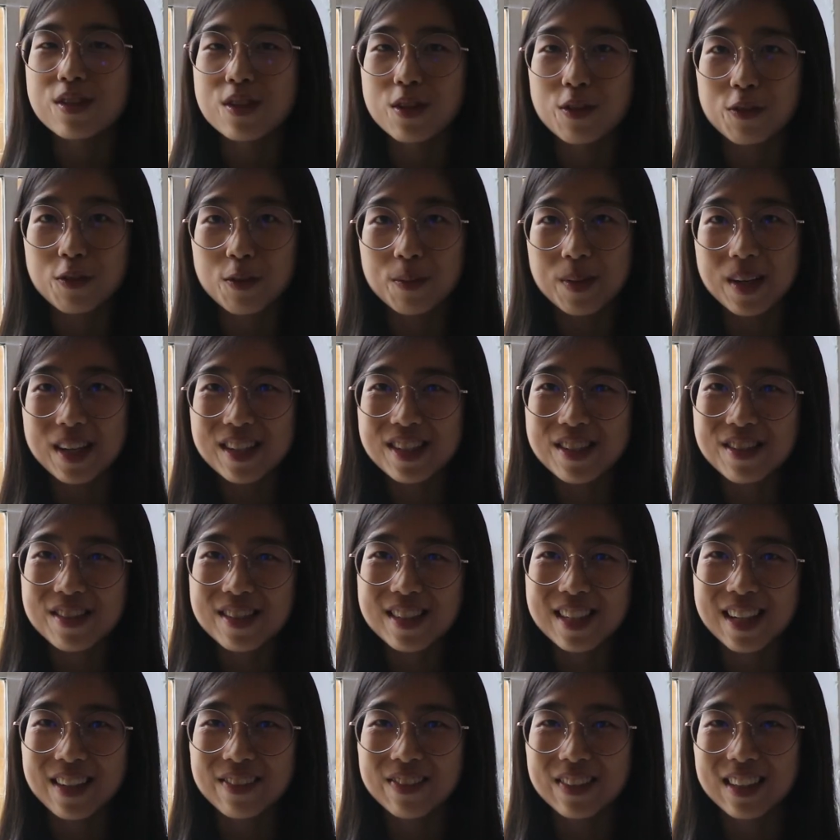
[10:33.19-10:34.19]
So for
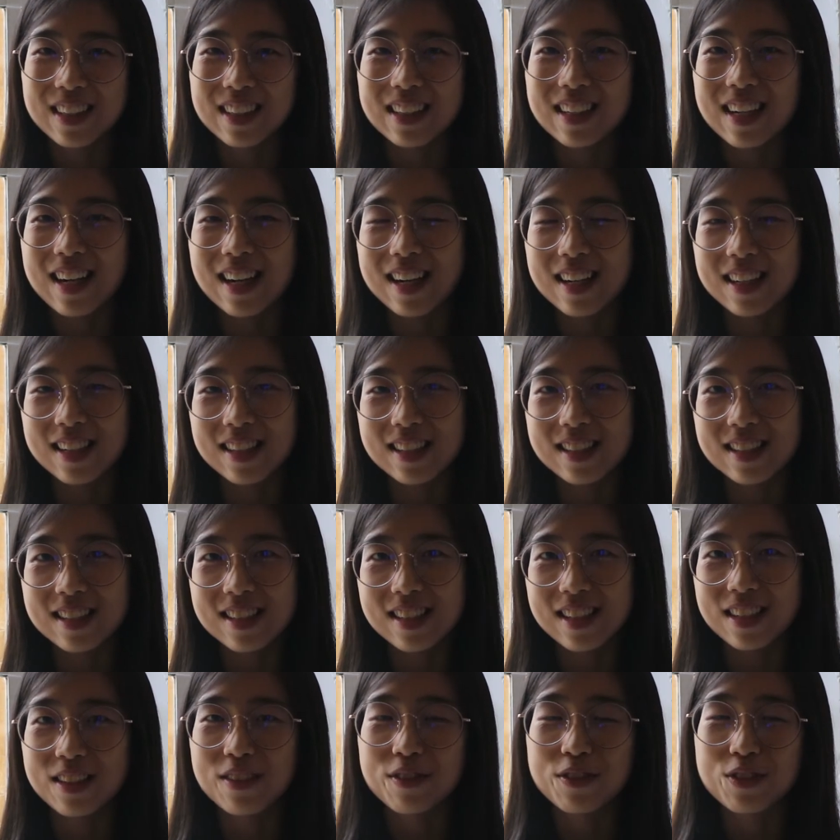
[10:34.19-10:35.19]
personal statement, I
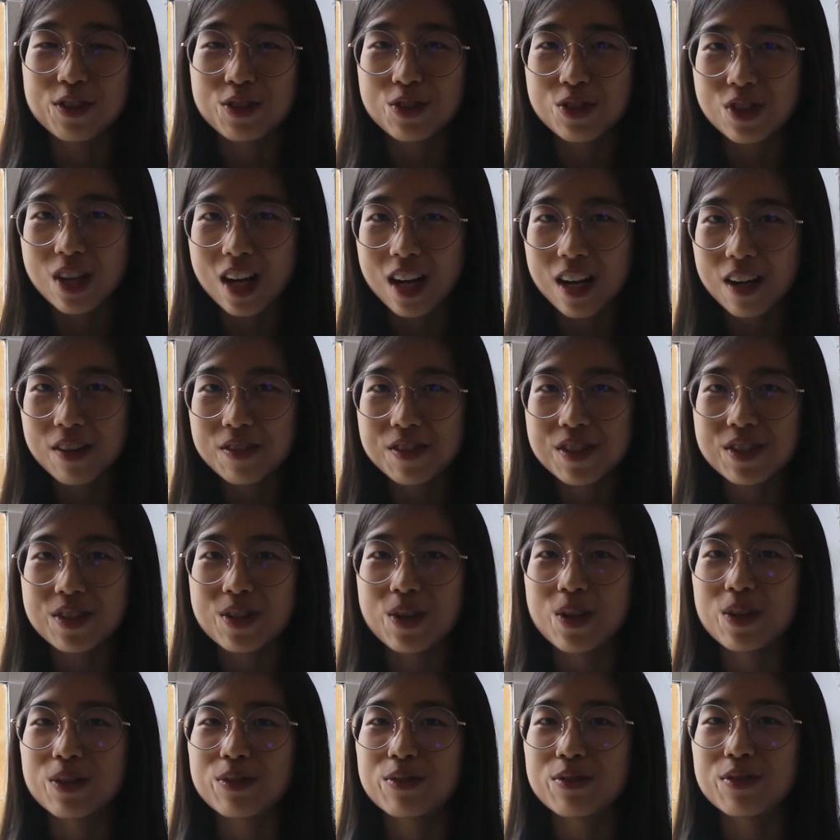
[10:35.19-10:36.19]
did a few drafts,
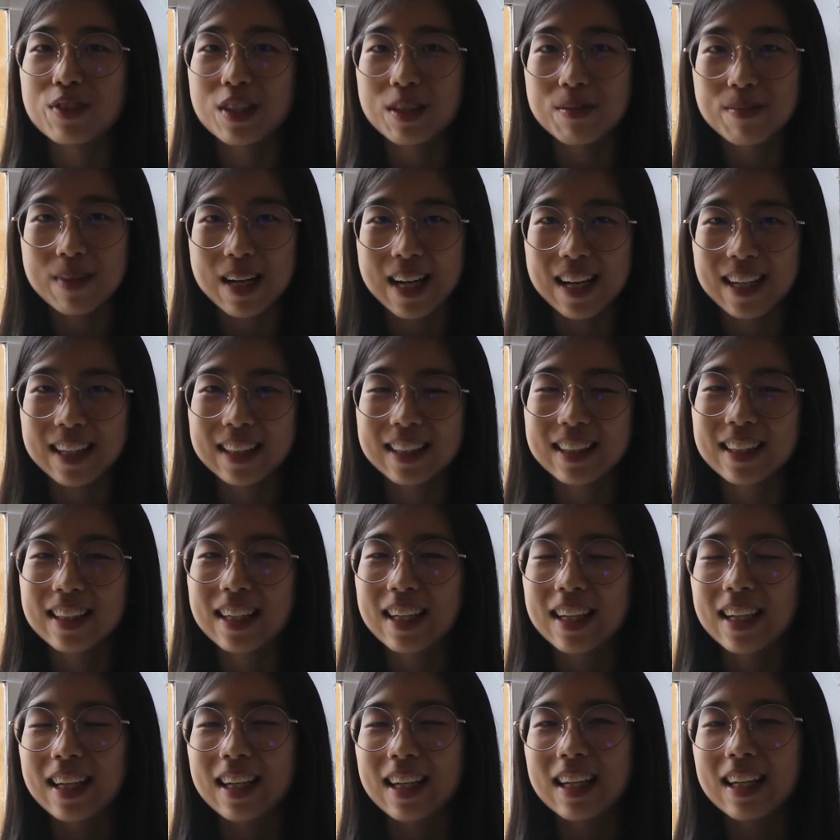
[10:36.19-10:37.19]
got feedback,
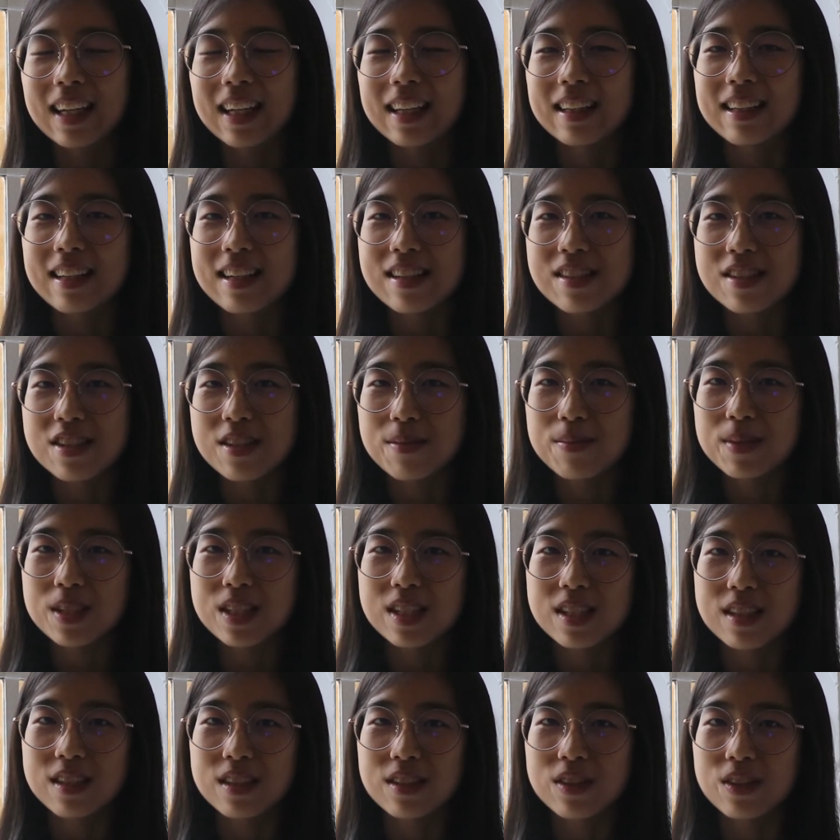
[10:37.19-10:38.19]
and then
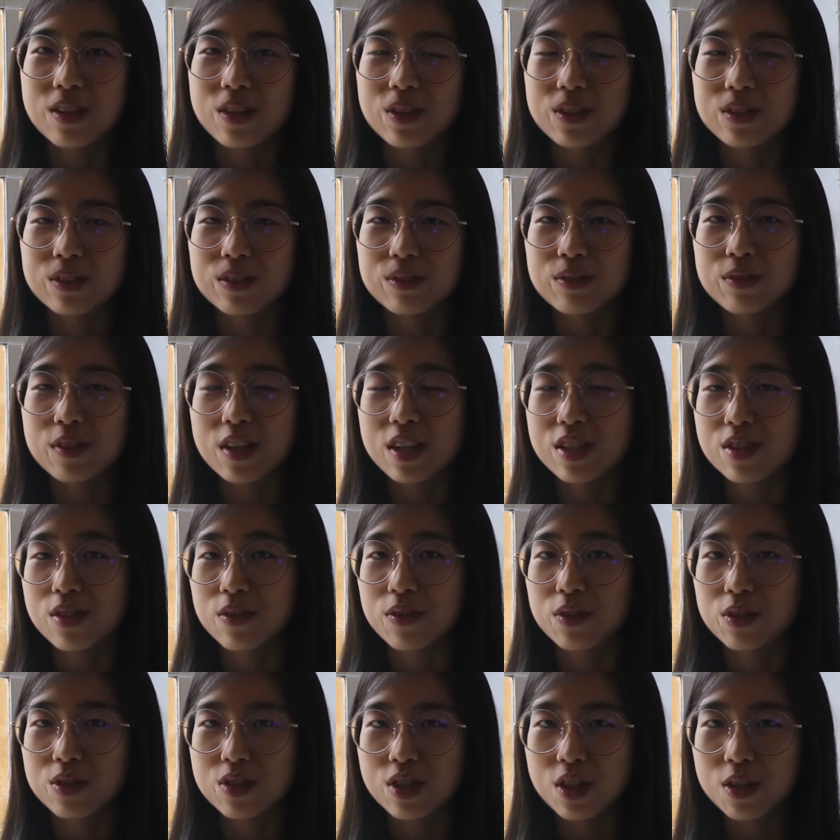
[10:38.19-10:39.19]
submitted on 1st
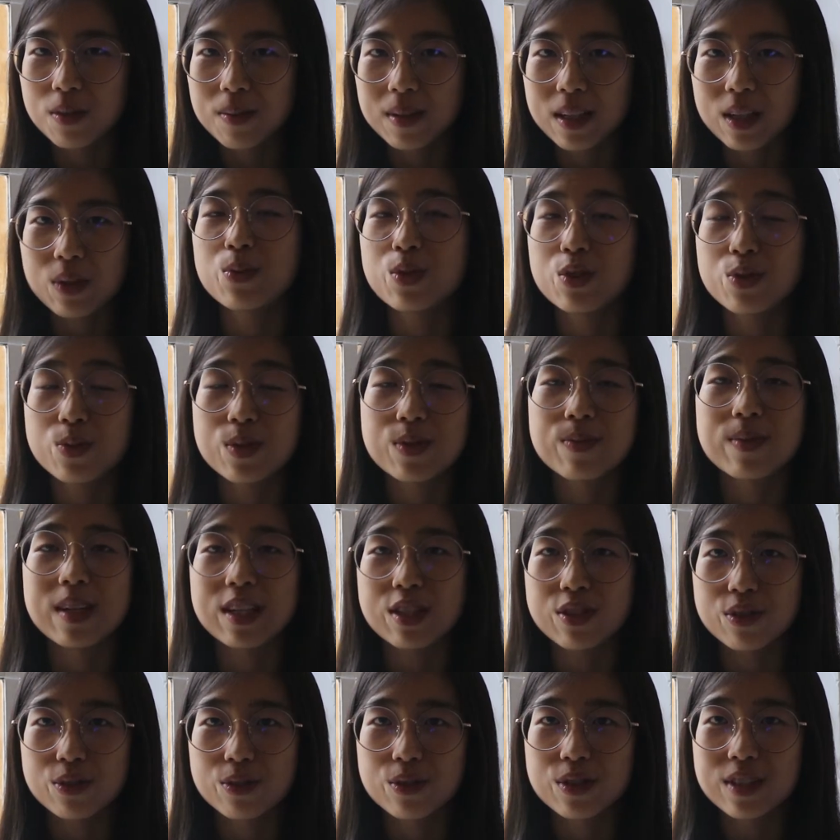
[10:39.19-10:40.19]
of October, which was
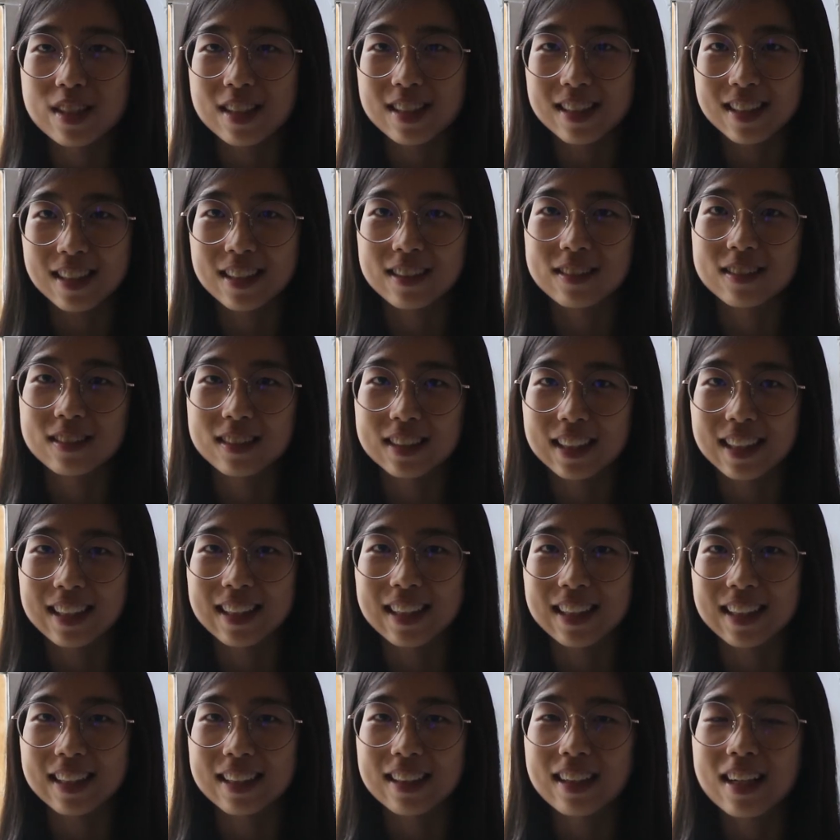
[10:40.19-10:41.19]
my school's internal
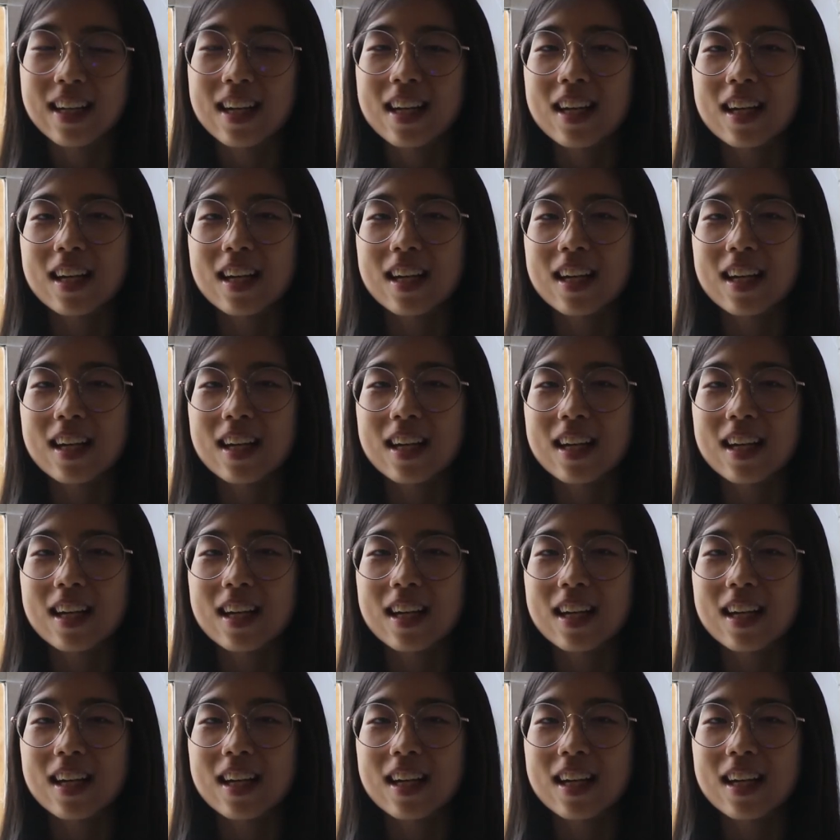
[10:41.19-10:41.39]
deadline.